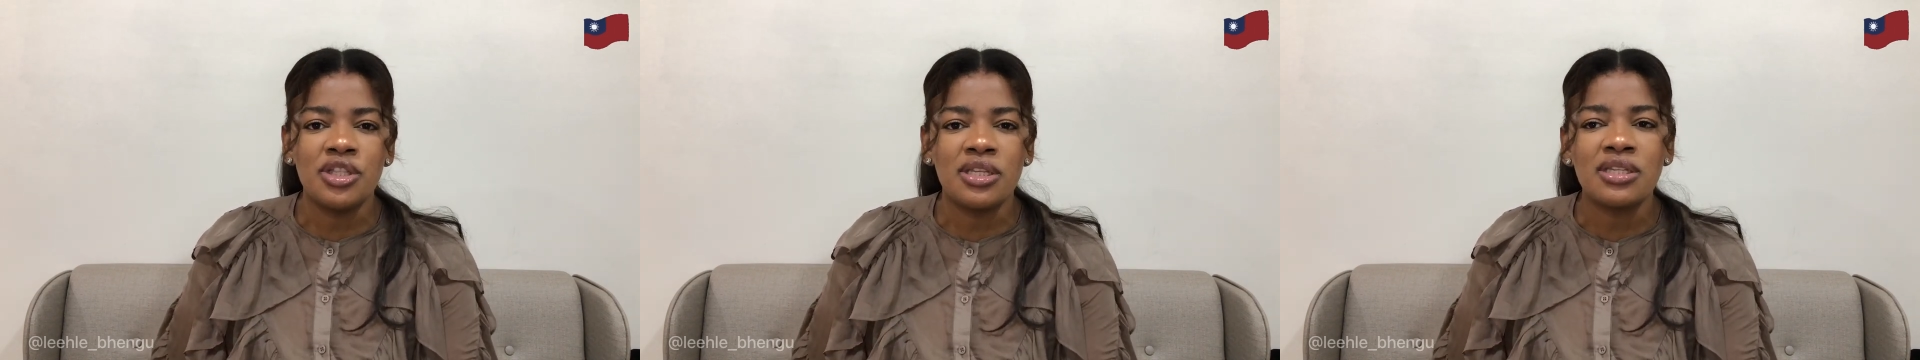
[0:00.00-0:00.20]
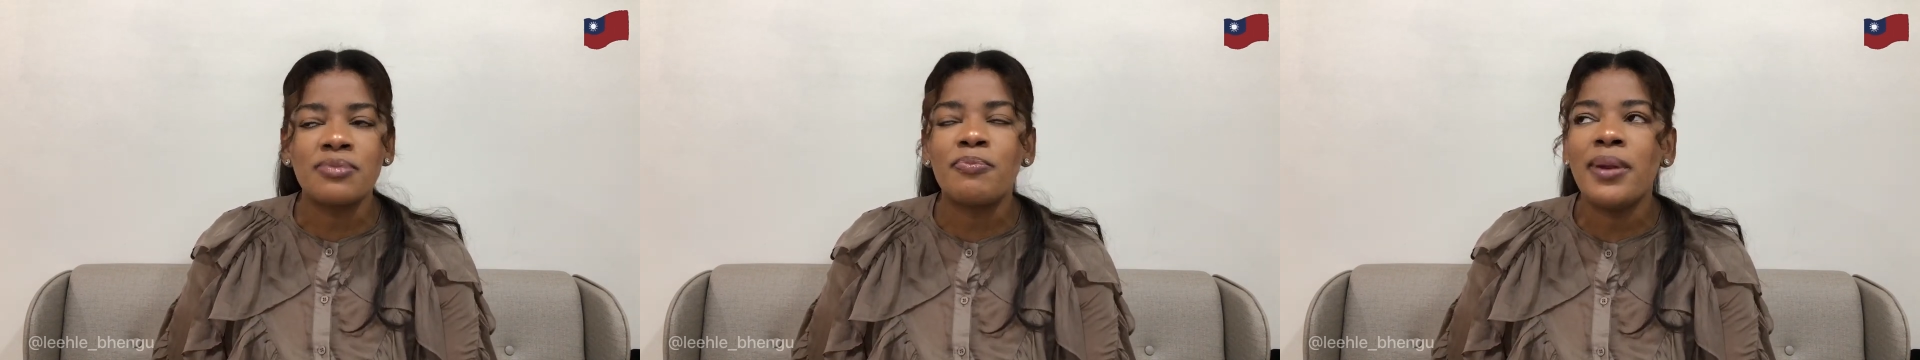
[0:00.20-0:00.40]

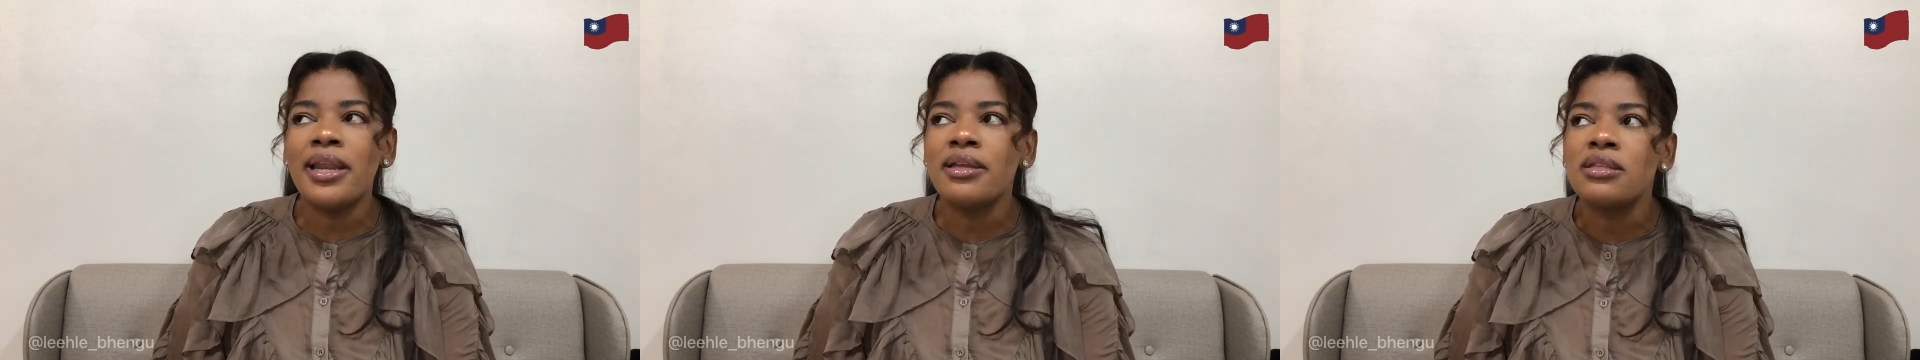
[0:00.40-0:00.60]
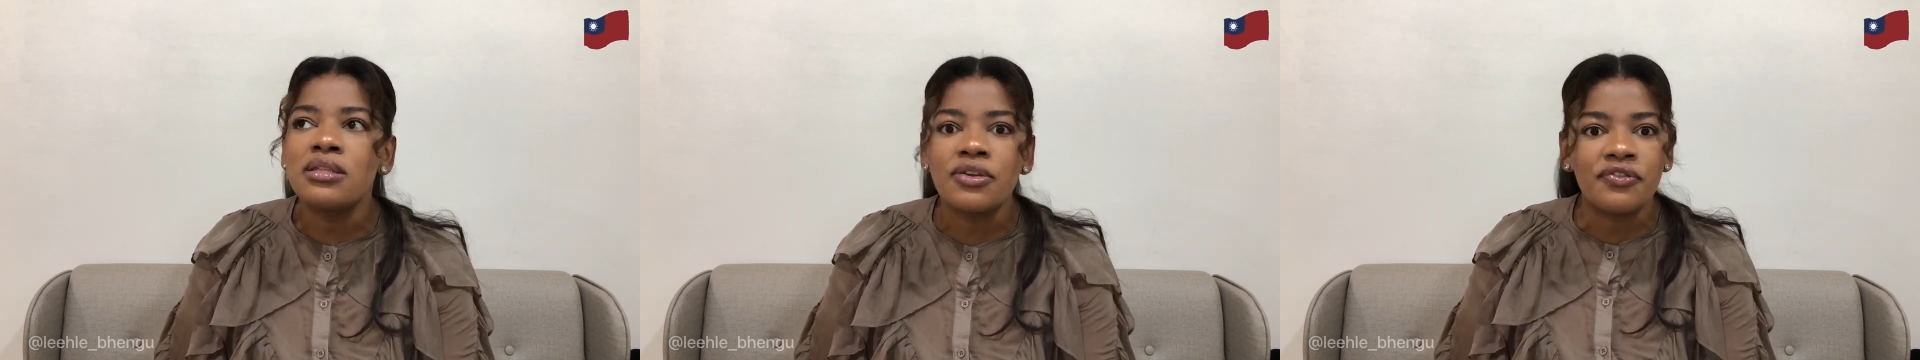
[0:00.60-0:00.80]
There's
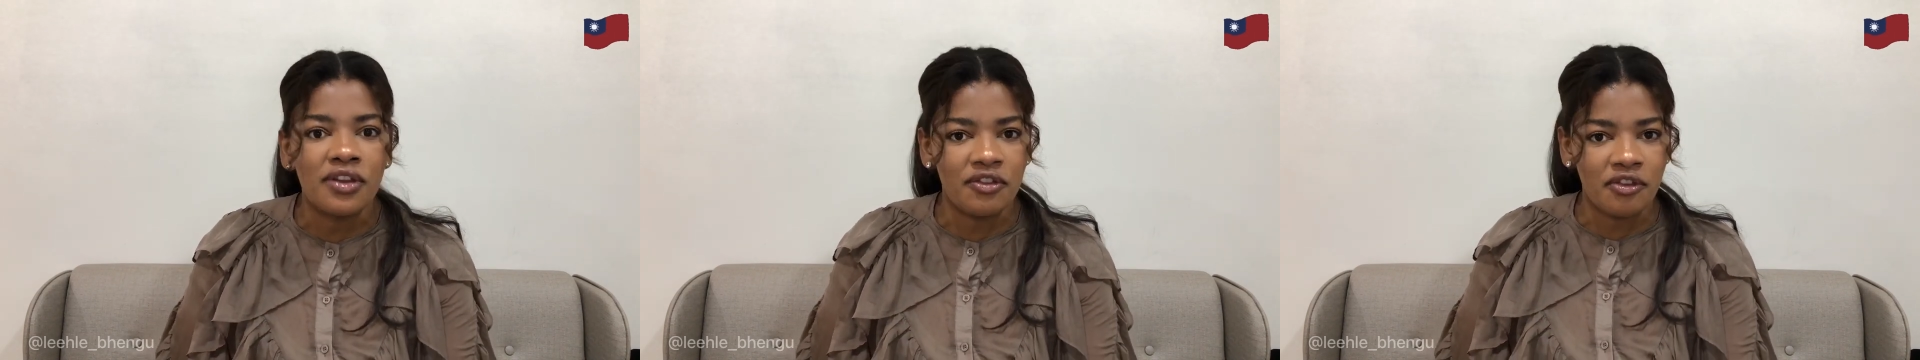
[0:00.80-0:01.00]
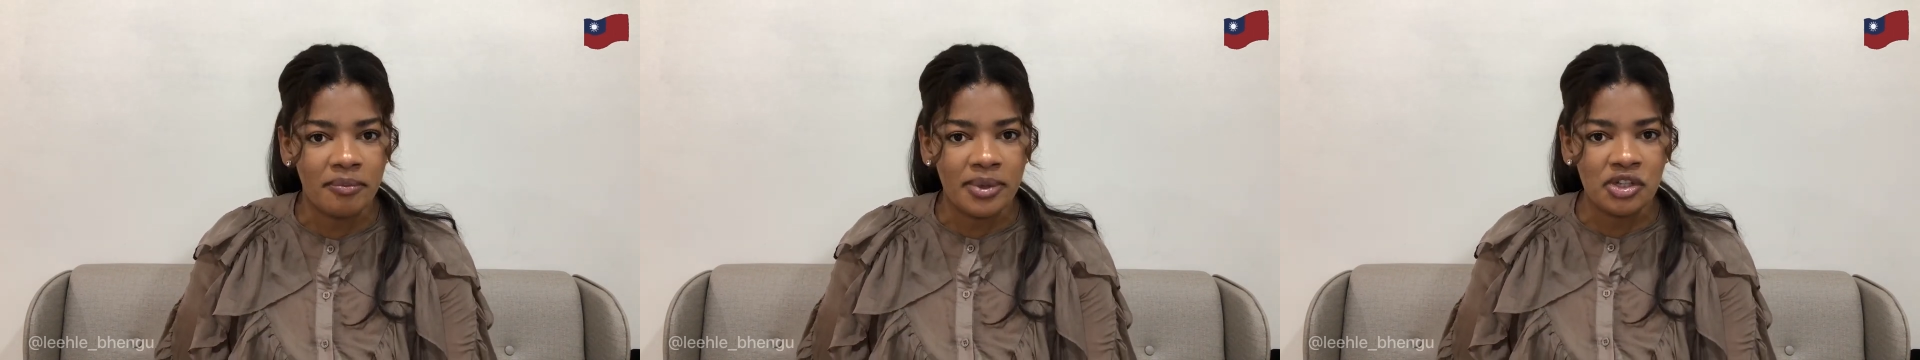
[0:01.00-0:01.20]
plenty of
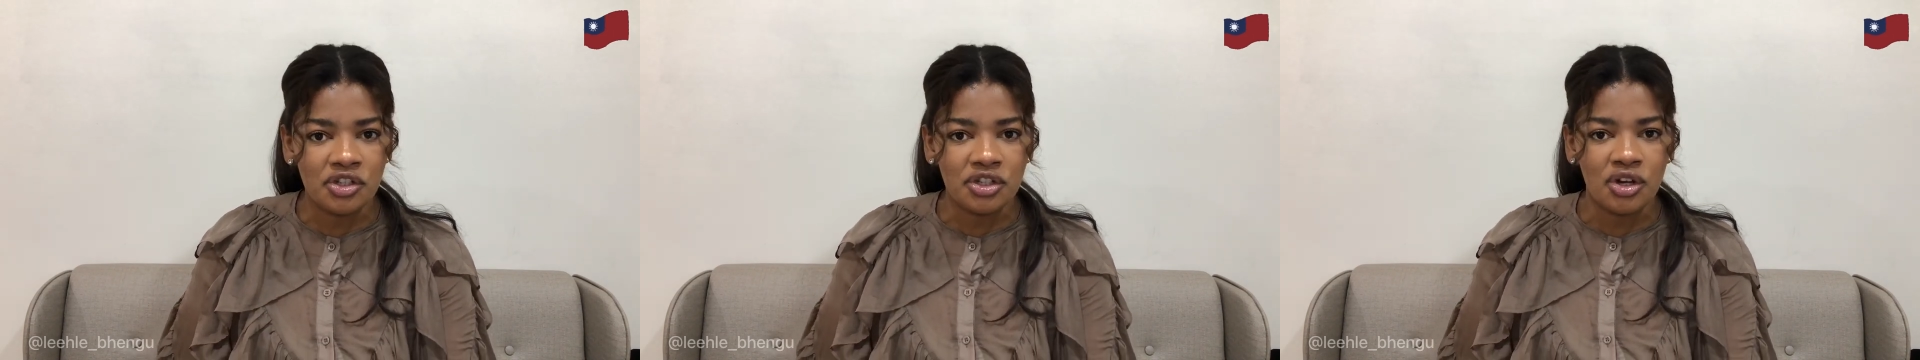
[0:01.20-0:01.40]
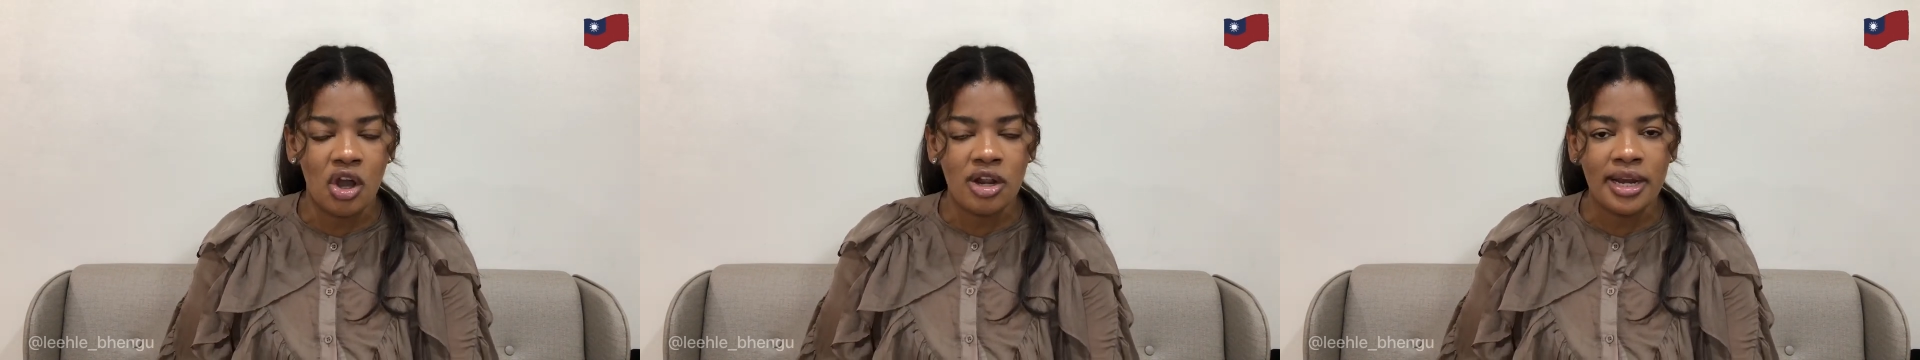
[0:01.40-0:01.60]

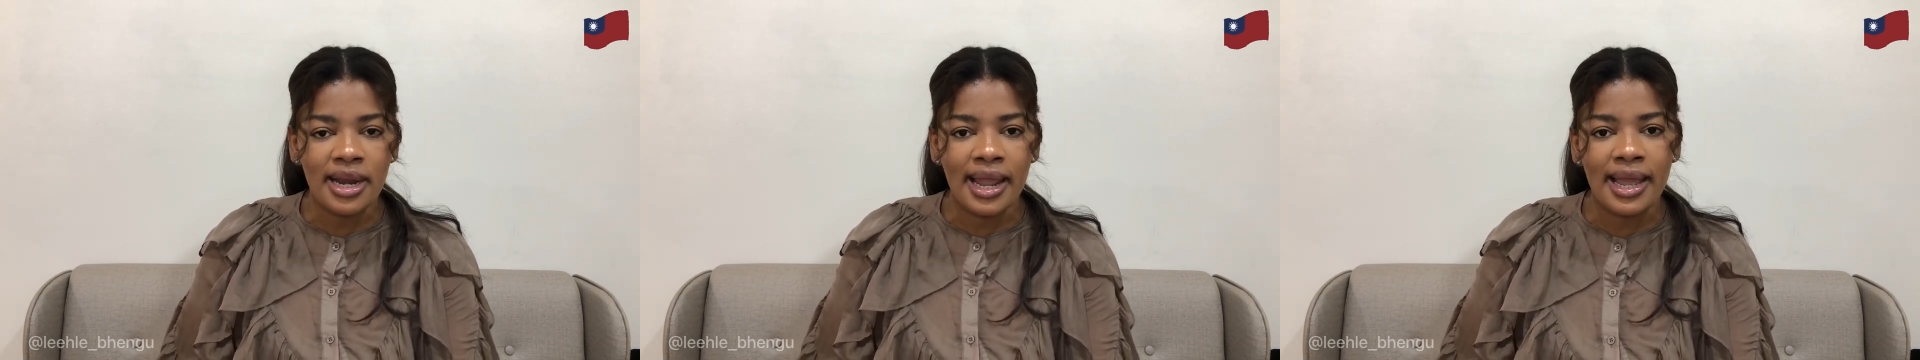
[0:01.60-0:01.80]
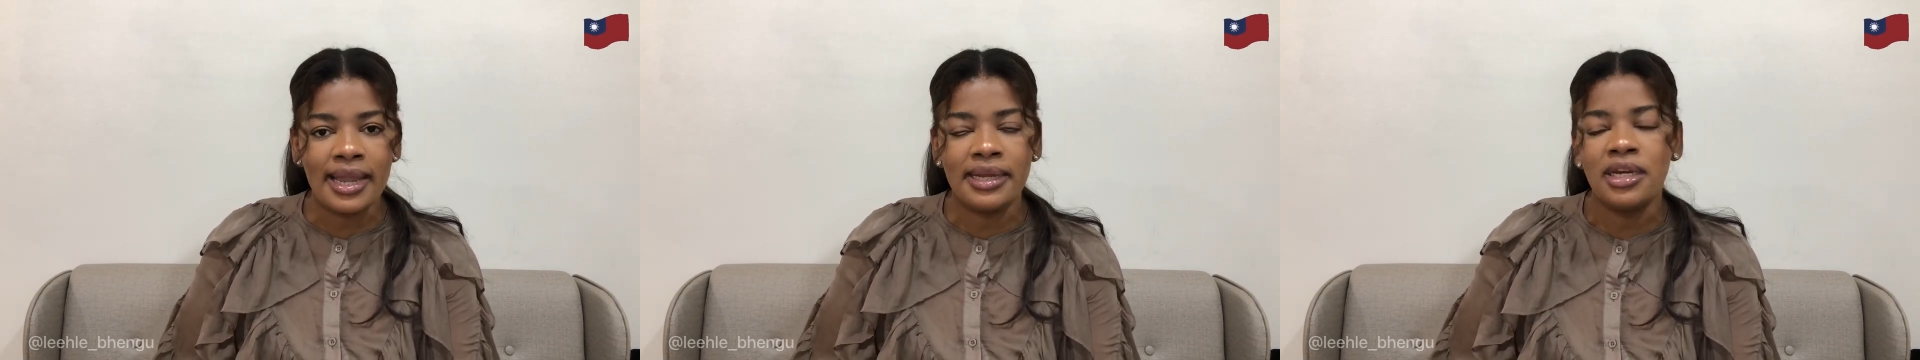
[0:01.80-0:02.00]
information
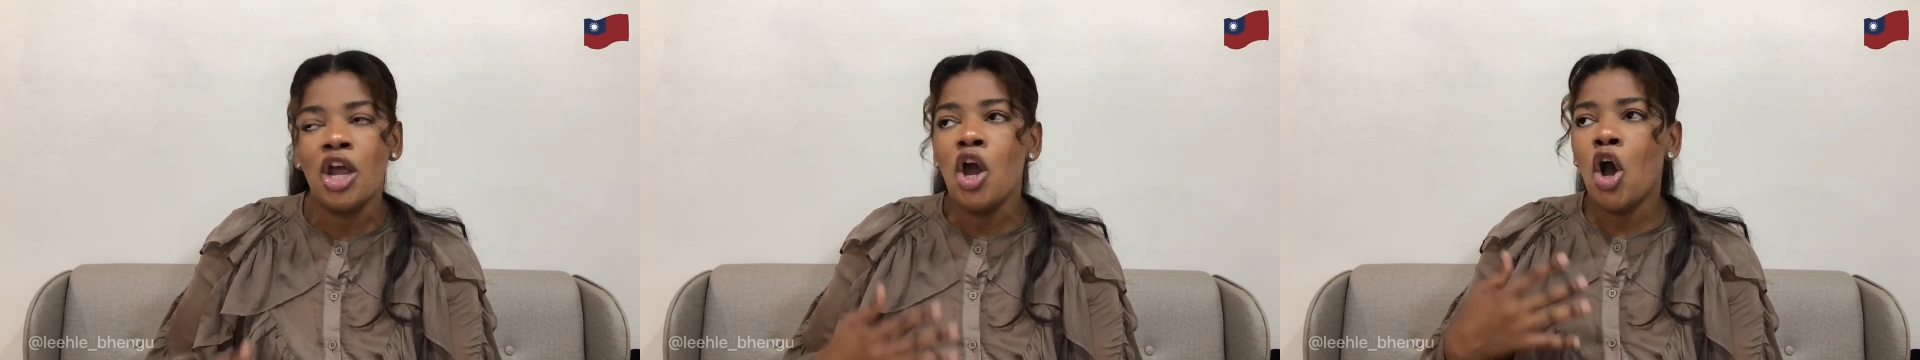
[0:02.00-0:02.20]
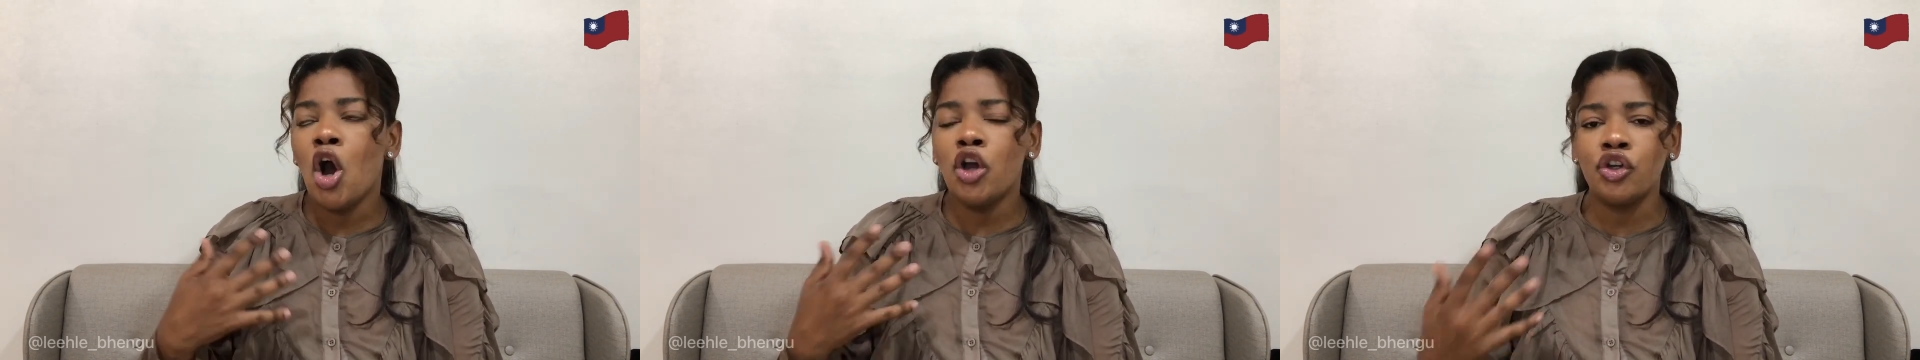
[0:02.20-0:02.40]
online
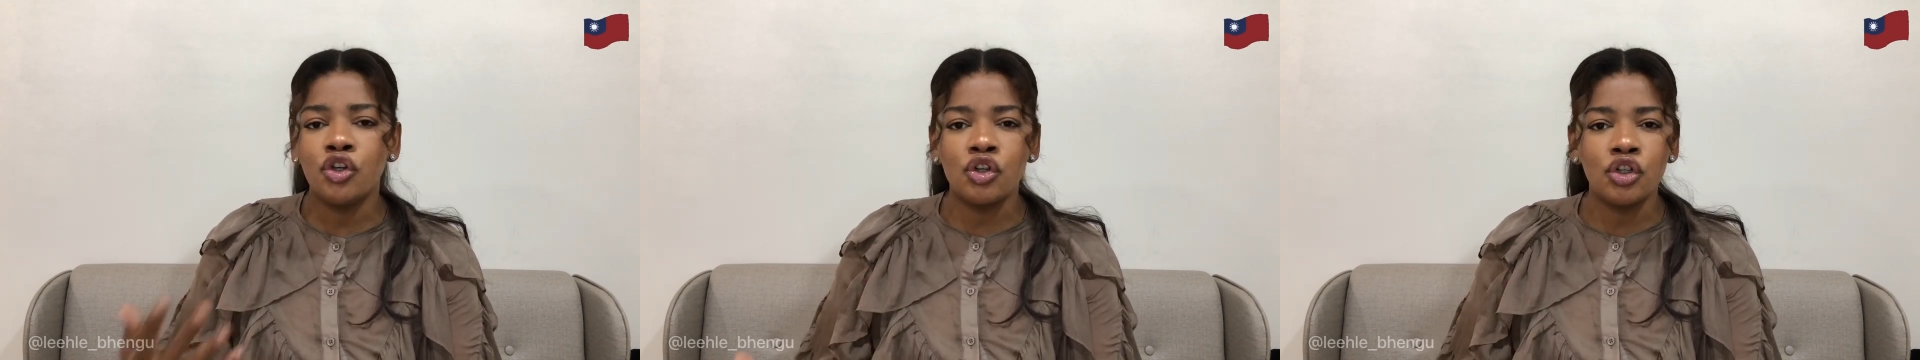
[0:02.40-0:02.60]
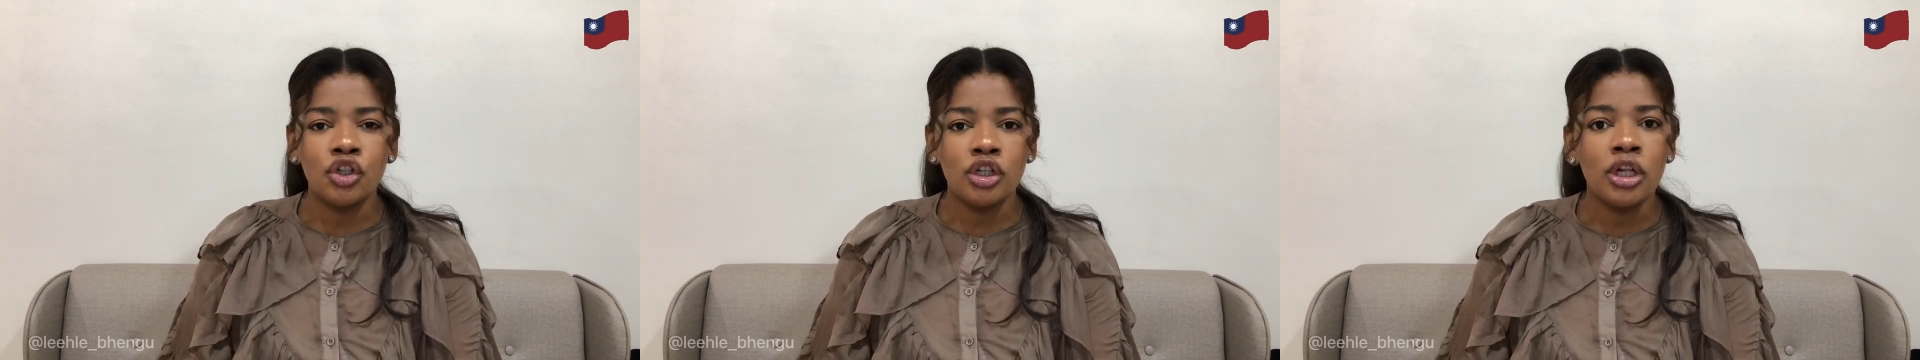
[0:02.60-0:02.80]
on
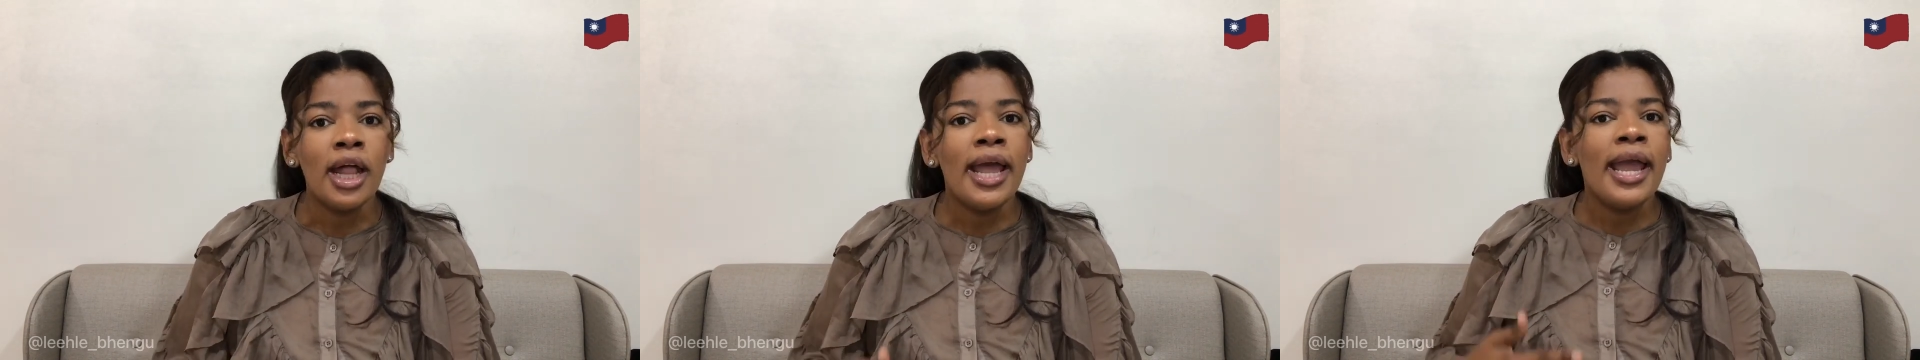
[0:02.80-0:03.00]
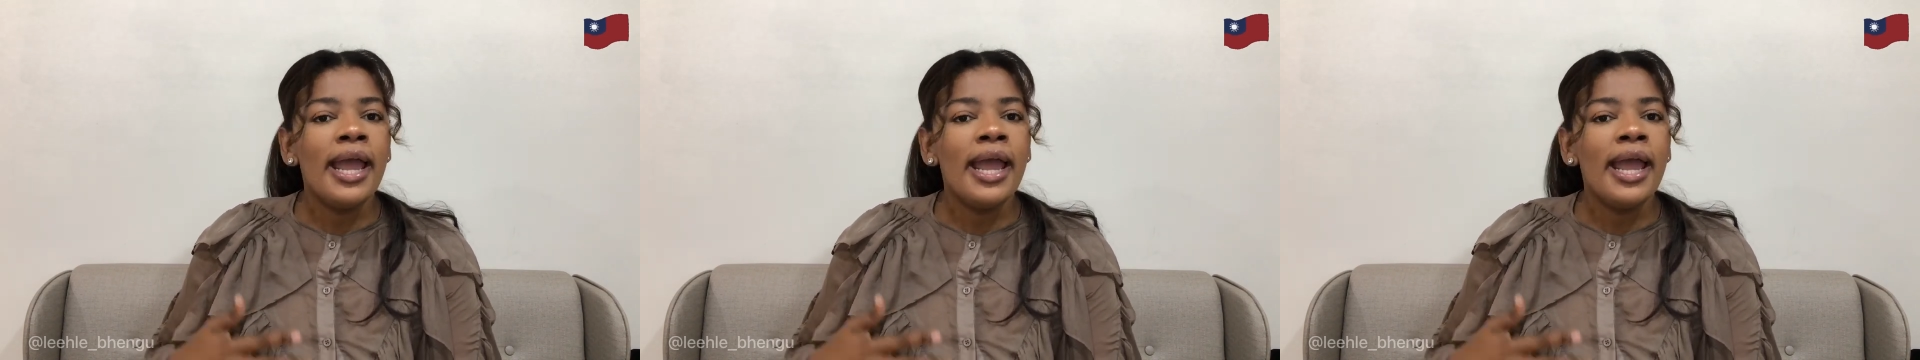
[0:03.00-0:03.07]
Google.